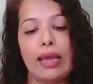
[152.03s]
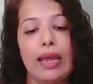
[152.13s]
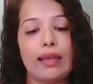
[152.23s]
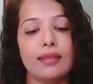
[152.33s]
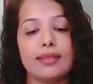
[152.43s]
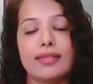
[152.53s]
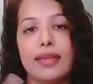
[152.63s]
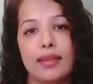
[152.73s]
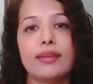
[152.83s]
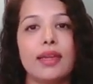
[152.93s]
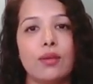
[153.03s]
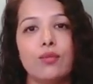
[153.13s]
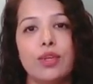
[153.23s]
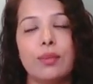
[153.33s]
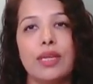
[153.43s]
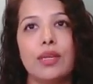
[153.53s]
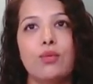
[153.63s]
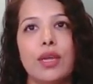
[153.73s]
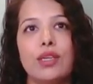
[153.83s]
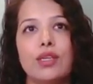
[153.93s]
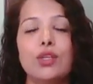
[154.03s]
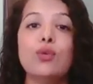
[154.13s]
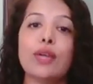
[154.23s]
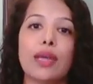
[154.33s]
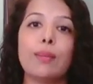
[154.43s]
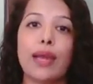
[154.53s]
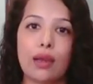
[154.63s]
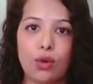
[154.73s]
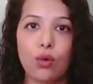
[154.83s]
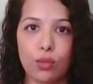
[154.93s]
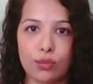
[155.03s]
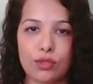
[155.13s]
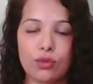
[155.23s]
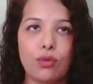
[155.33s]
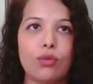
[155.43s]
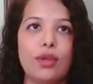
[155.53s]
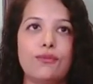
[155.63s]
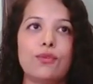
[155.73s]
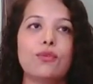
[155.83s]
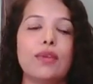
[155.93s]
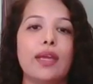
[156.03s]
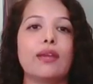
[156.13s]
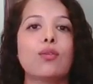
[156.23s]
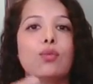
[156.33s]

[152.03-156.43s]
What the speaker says: And the second time would be when you get back home. So if you've like